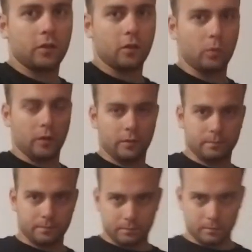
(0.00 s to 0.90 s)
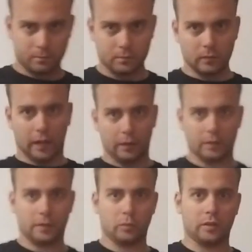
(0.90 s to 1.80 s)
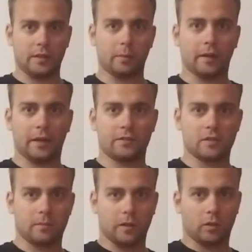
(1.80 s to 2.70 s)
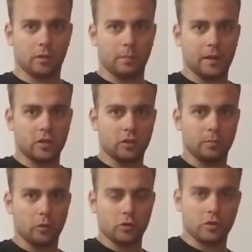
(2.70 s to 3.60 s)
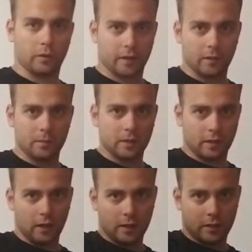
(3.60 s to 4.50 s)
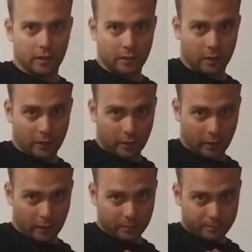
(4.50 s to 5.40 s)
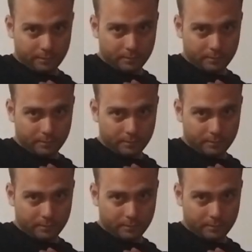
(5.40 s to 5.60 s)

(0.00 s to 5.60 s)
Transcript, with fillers: do what, like with the Libre knife system, they call it pendulum motion. So I come in, cut, cut, cut, cut,